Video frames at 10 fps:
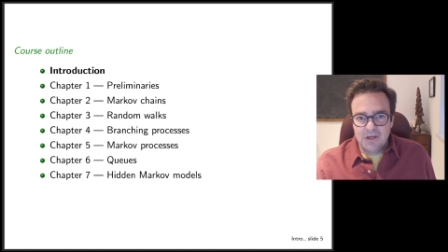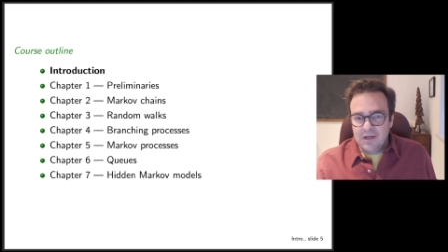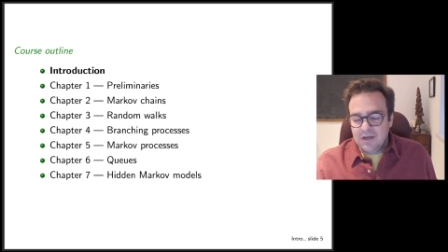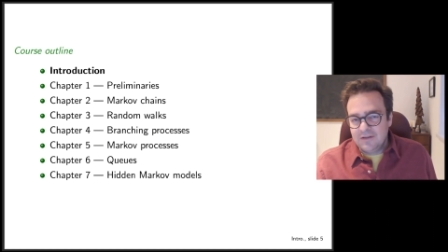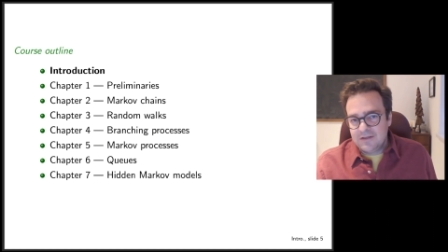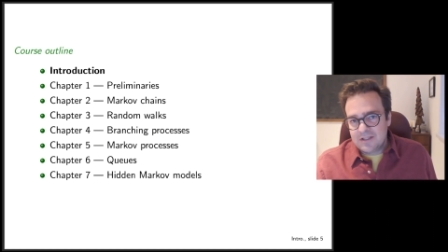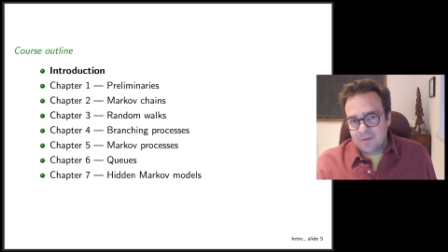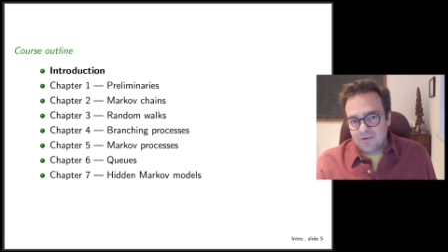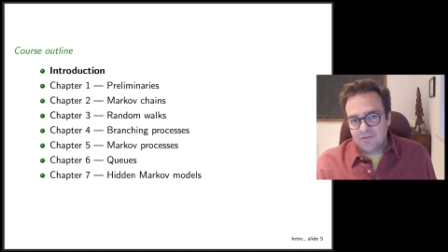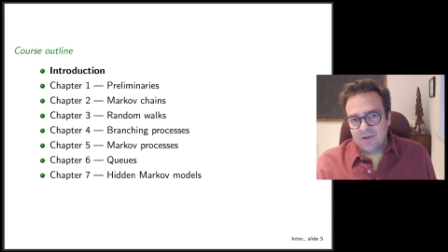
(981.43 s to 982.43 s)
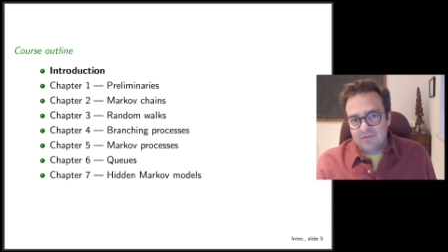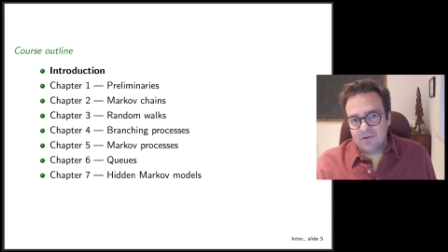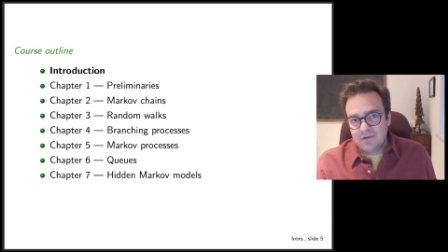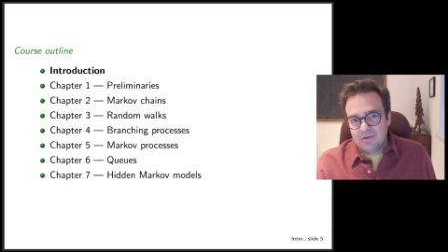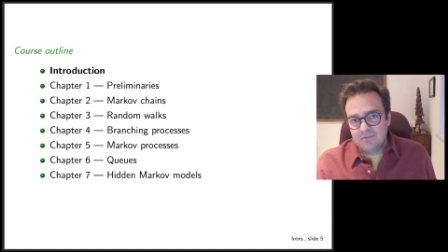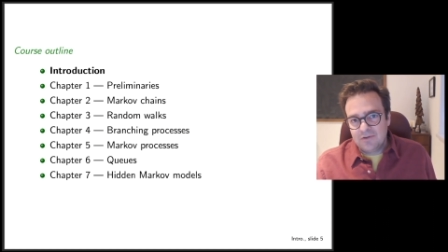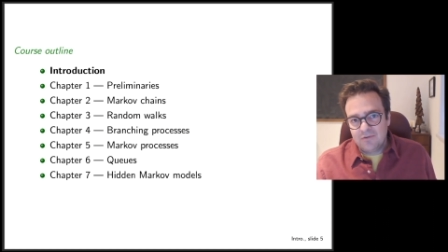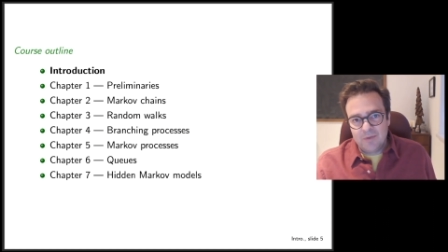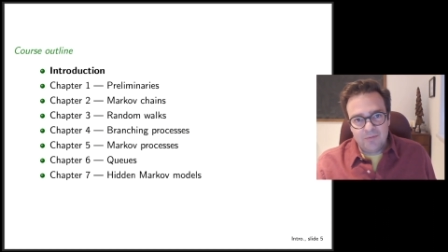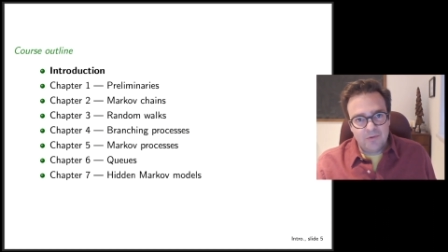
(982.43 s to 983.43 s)
And then chapter seven, which
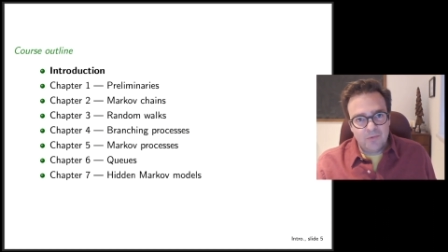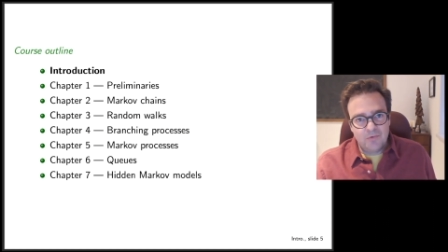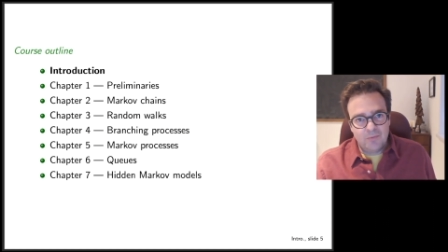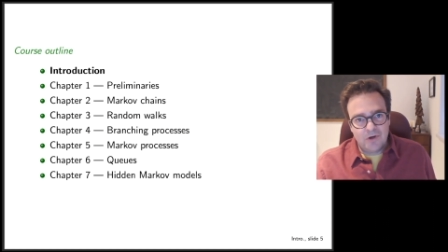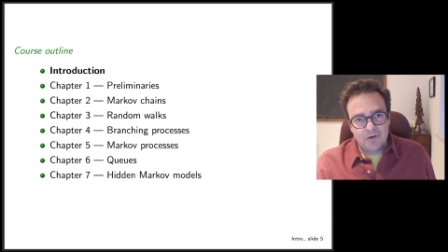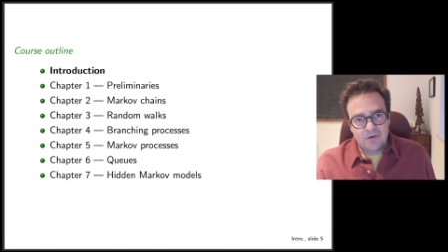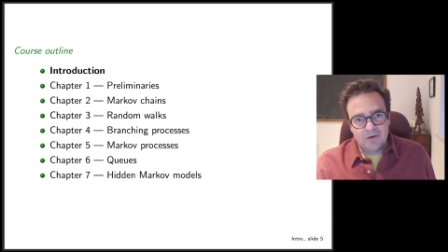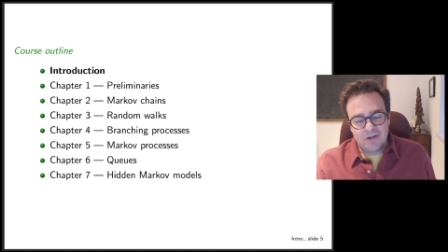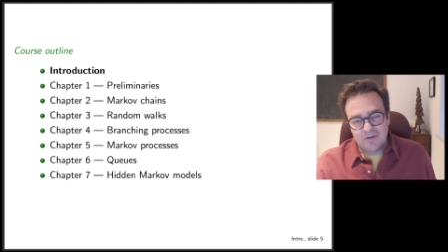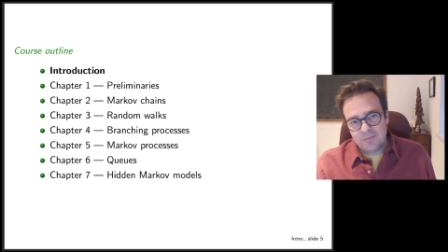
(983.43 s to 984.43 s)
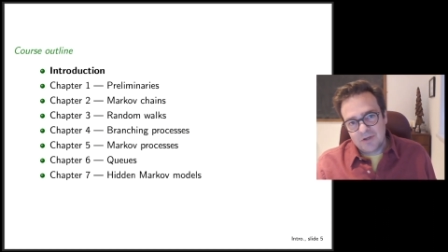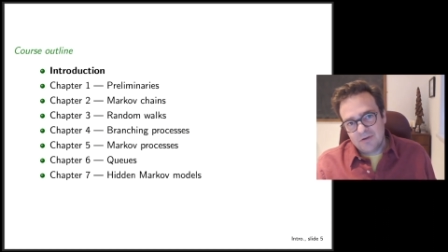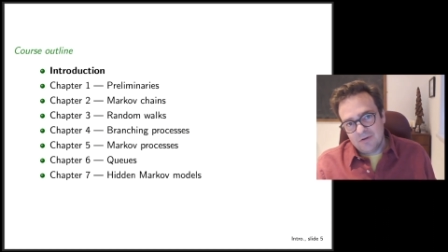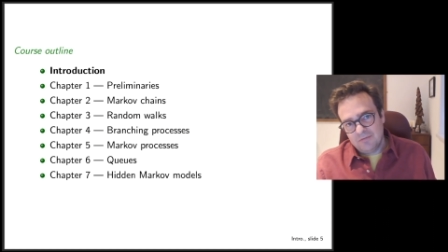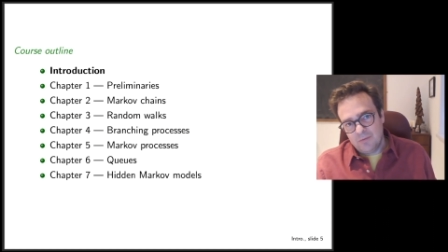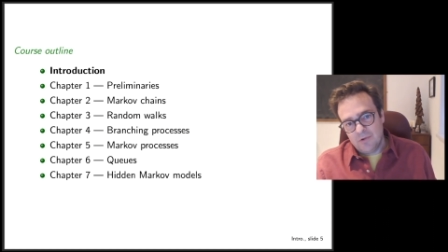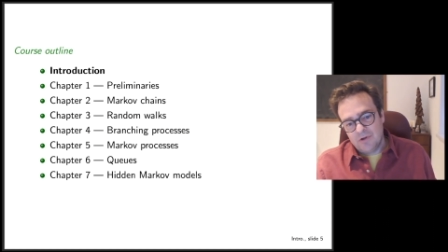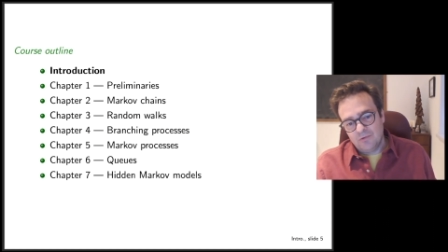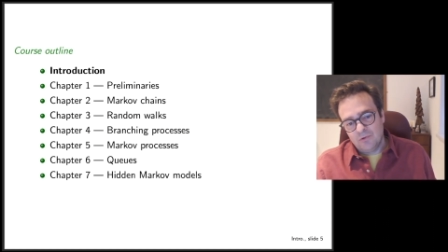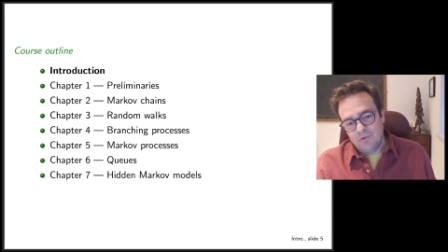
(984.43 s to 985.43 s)
is maybe the most modern aspect of the
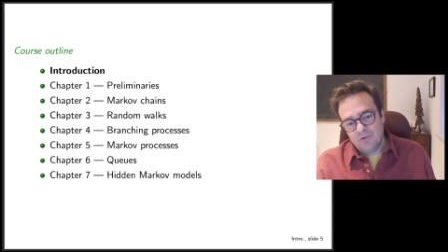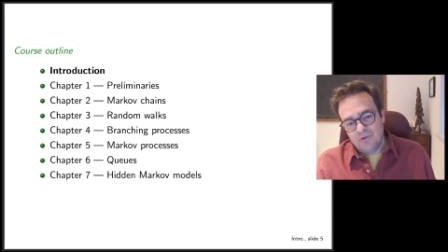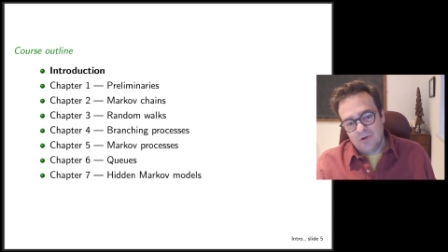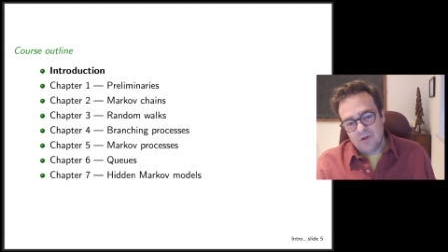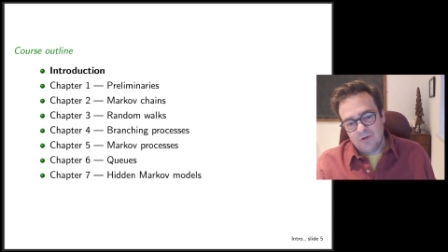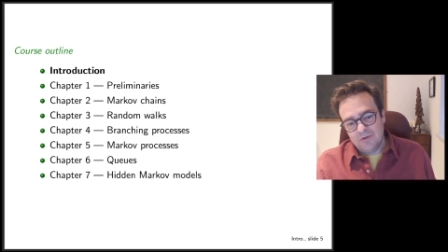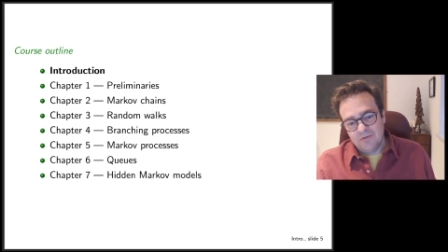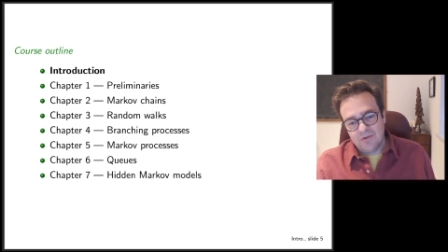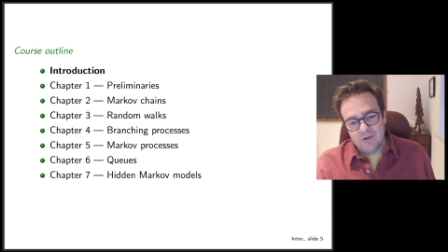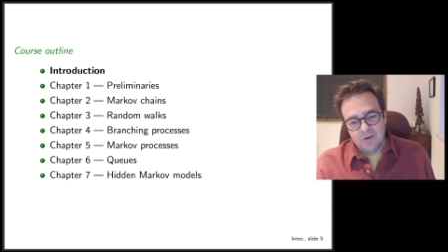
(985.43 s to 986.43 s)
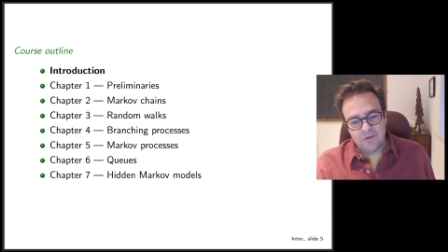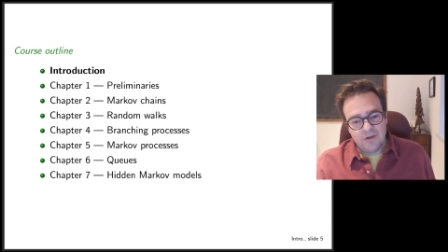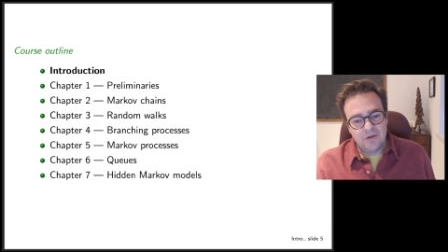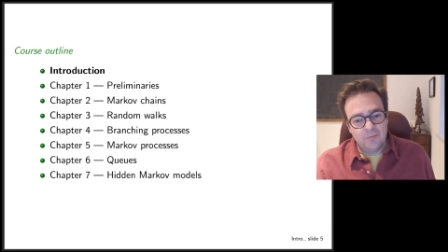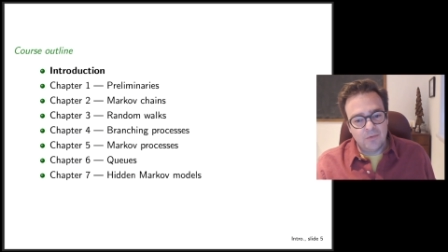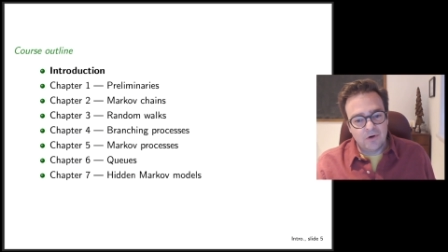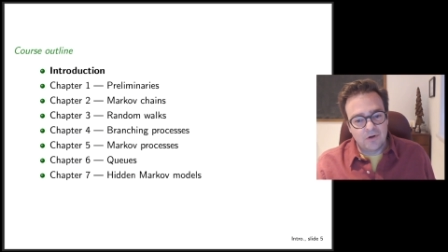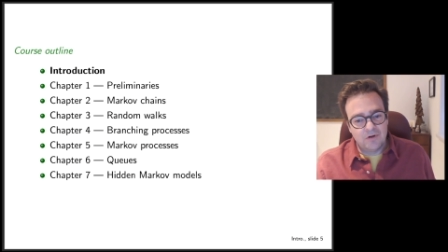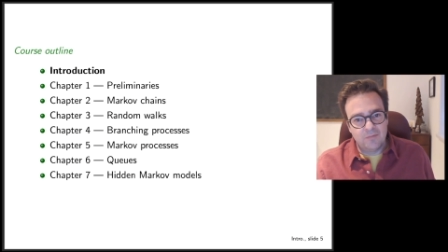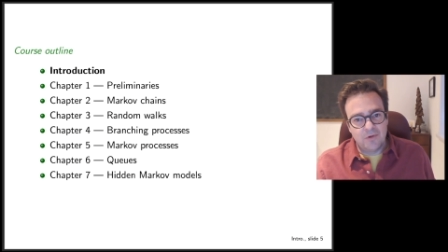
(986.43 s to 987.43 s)
module, uh, is on hidden
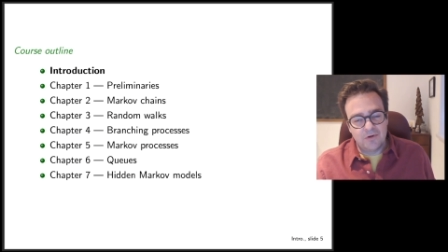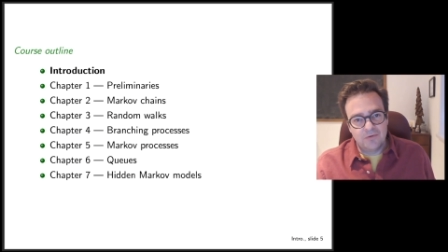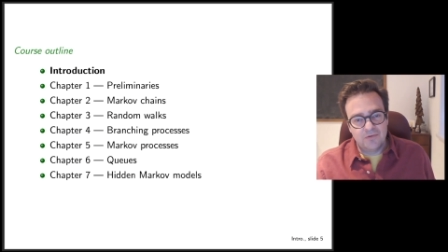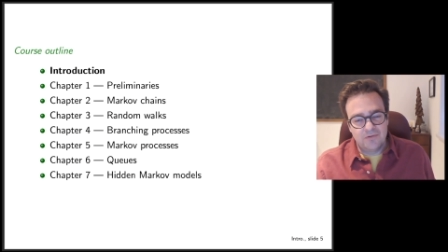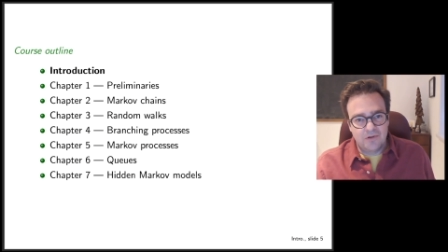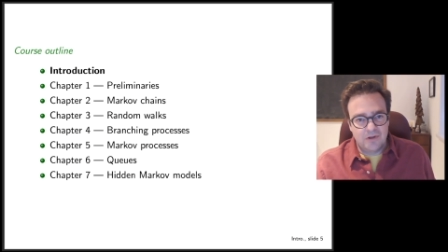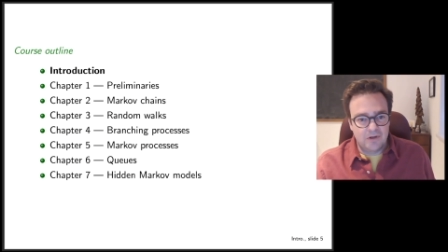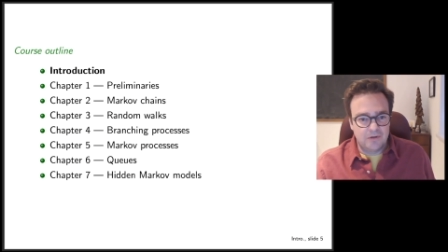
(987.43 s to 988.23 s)
Markov models.